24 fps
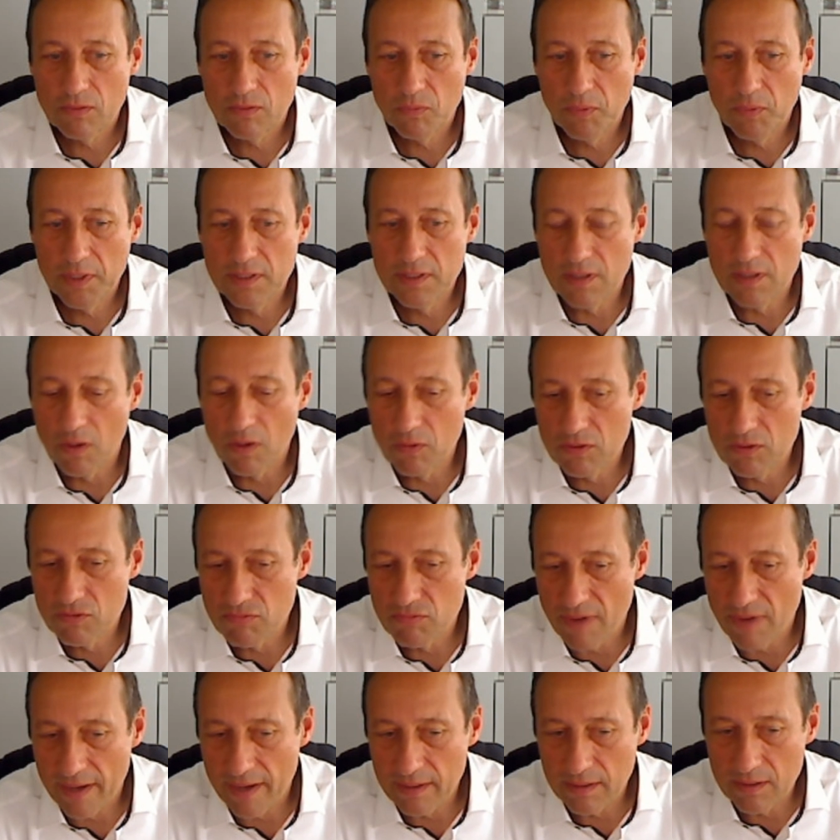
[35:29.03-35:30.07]
We don't
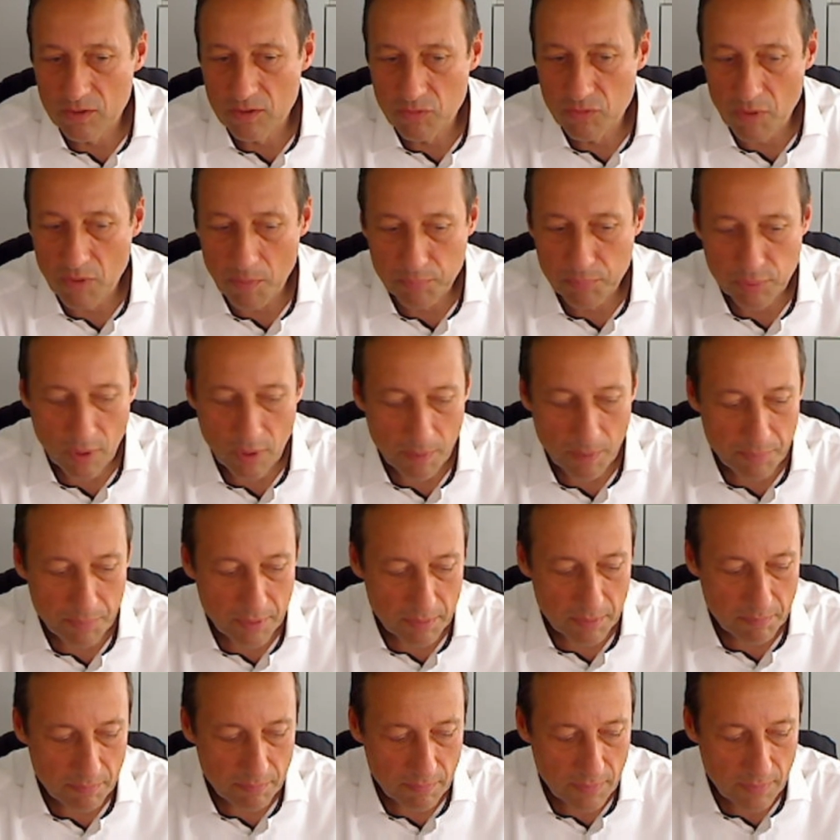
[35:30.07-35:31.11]
run into a
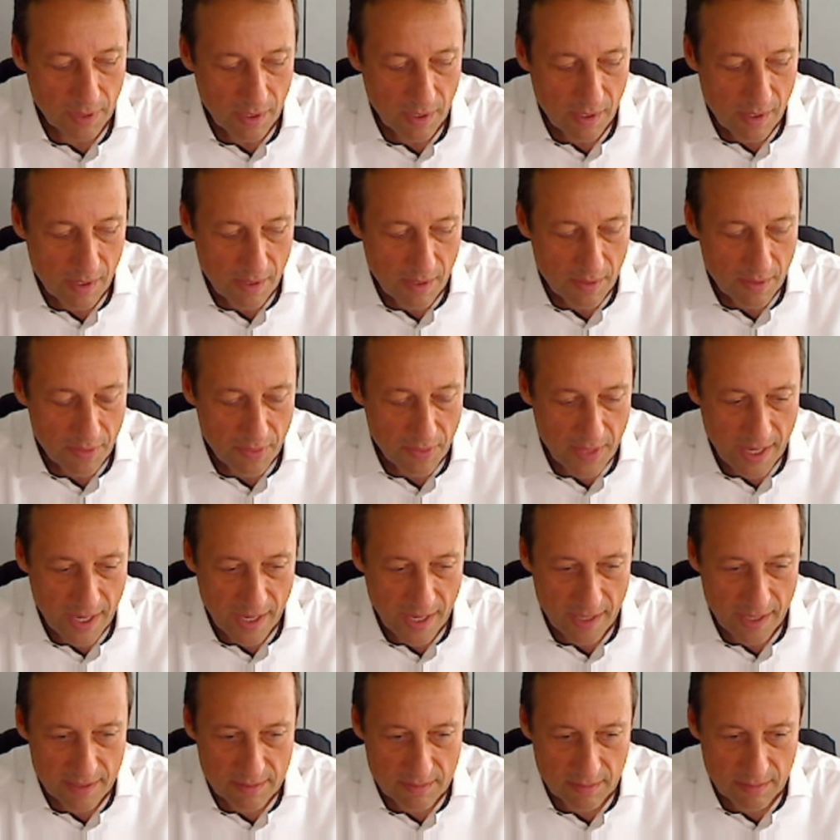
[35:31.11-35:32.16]
problem
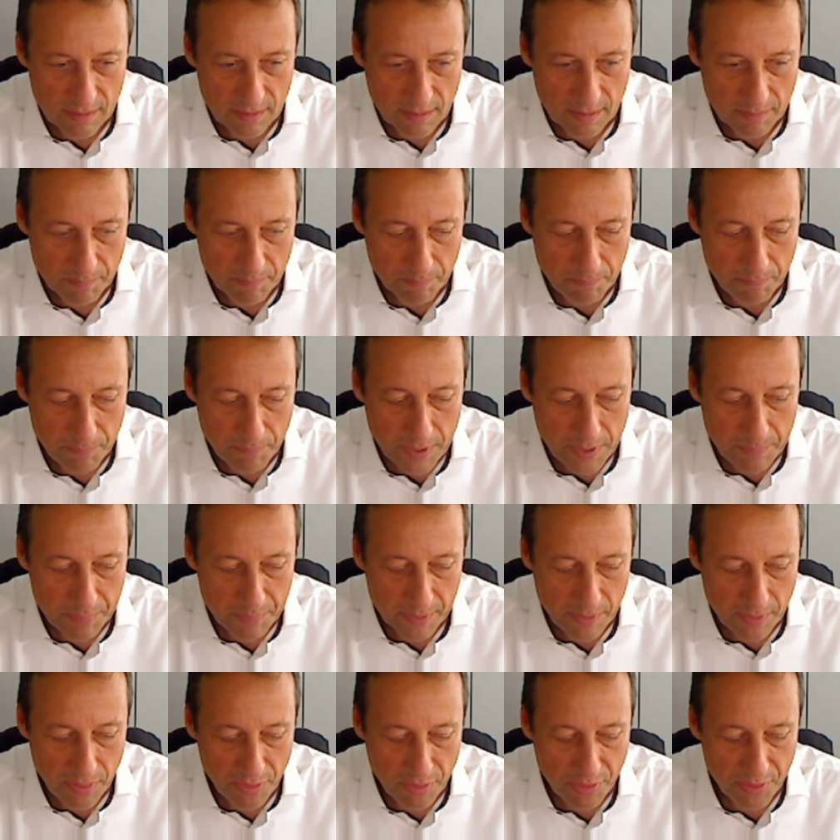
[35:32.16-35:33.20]
that people
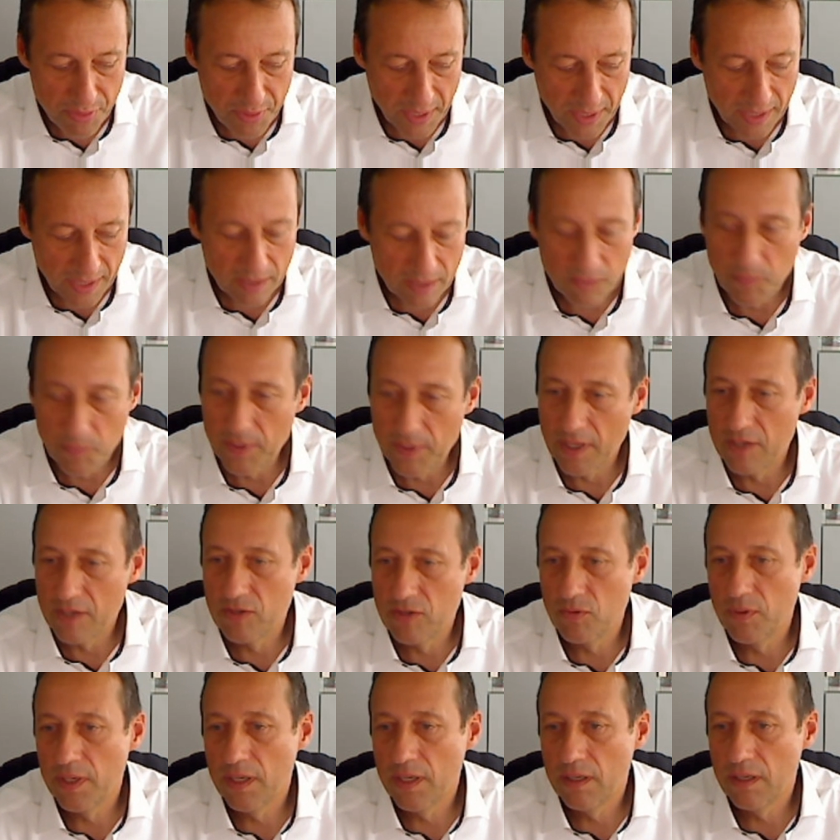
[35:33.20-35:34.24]
think we are
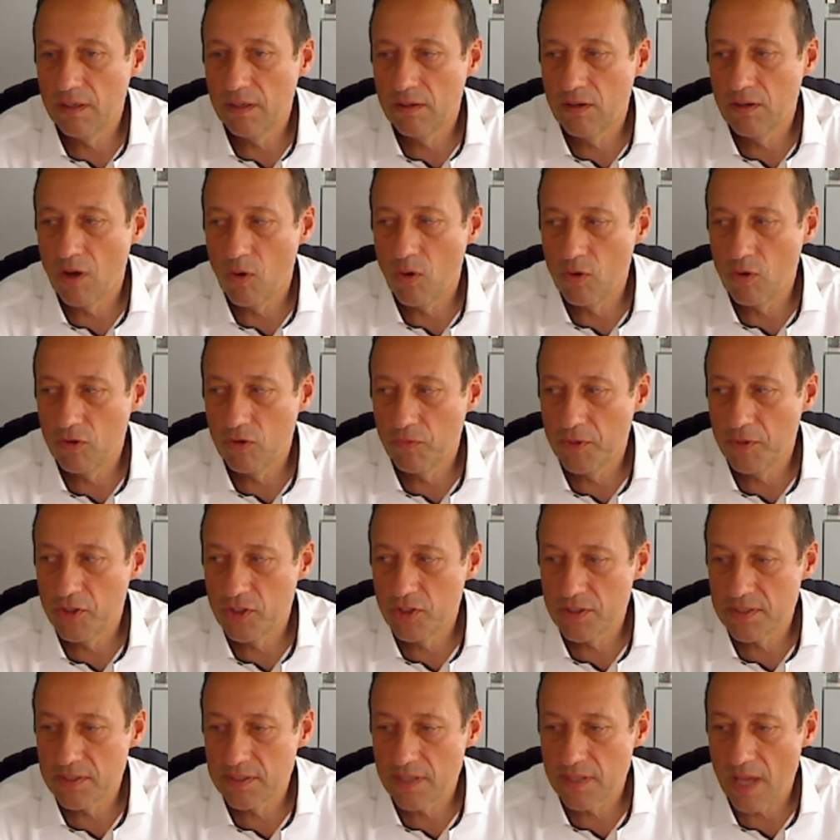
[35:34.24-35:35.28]
doing code which
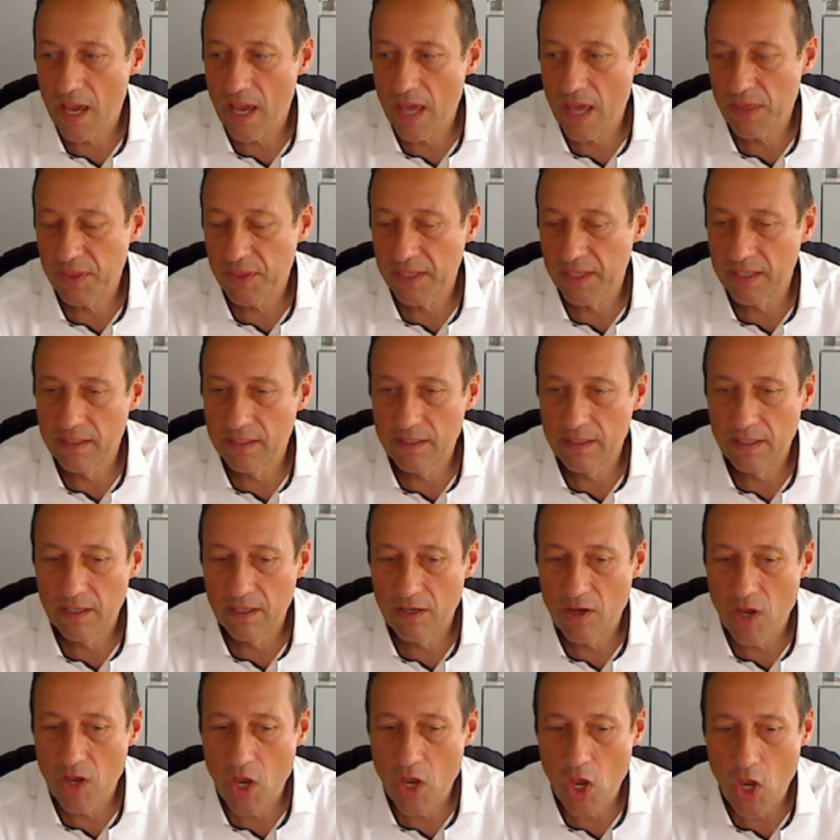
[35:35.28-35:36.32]
is ethically
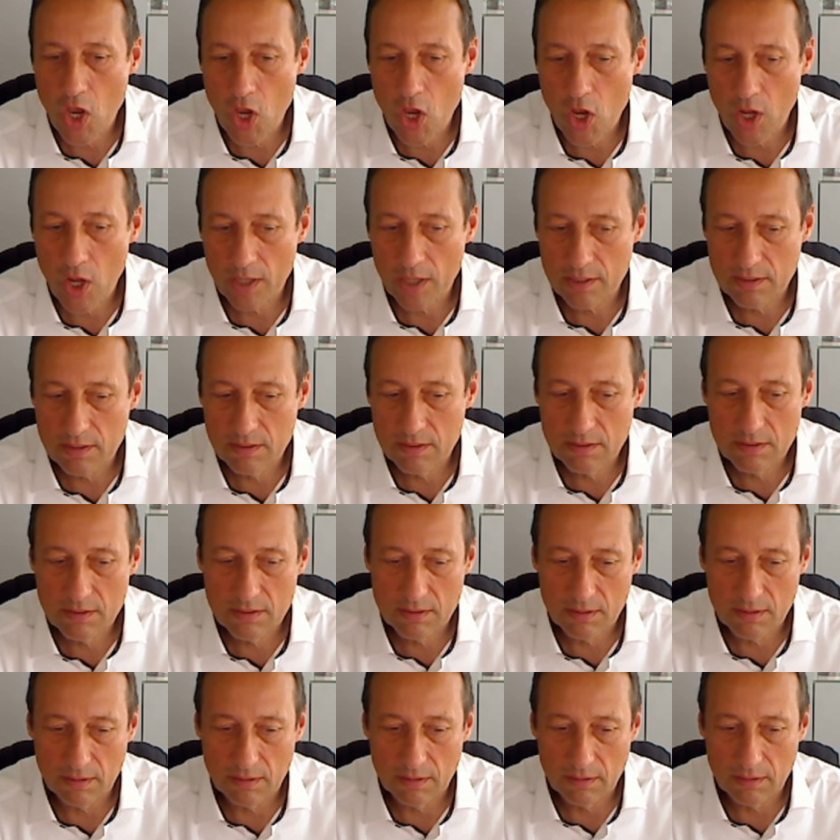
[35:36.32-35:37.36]
not
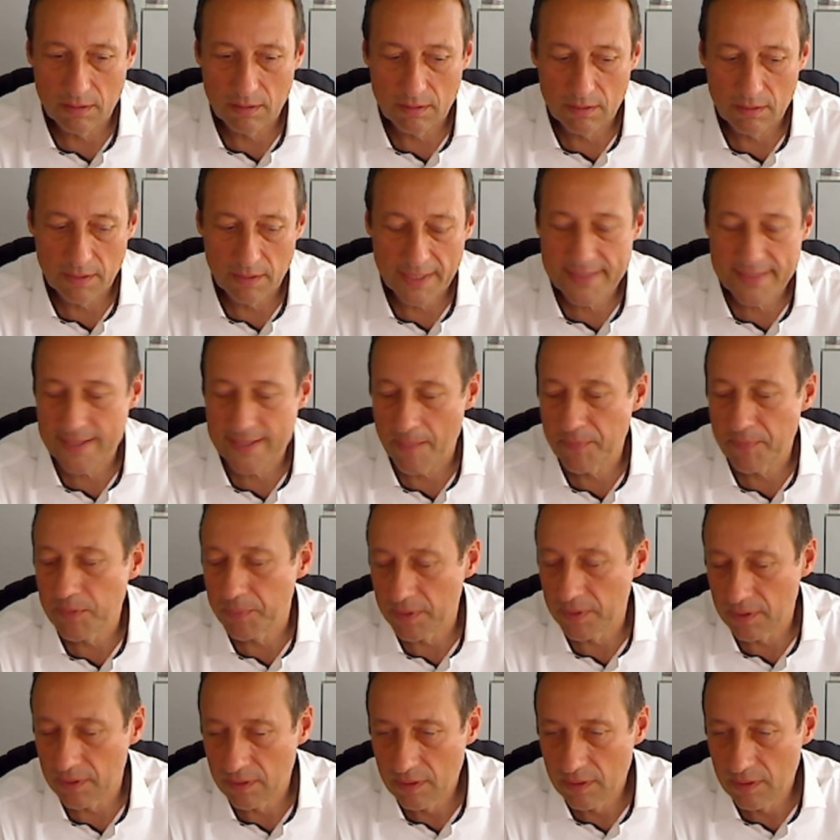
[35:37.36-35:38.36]
acceptable.